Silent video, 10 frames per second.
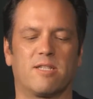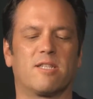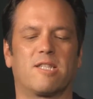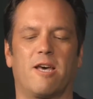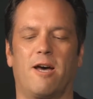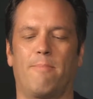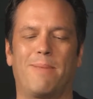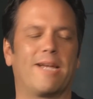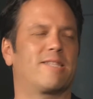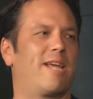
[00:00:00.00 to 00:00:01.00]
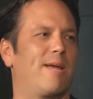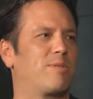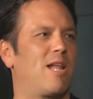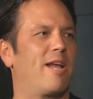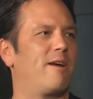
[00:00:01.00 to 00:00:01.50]
This is the biggest
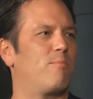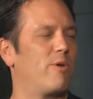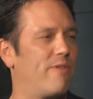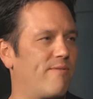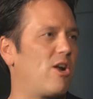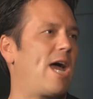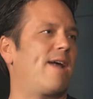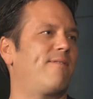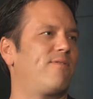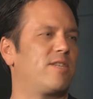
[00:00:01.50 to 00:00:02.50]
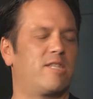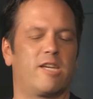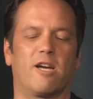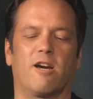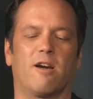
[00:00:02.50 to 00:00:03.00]
games lineup we've ever had this
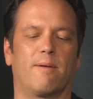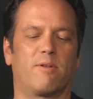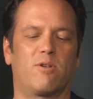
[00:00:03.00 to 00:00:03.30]
year.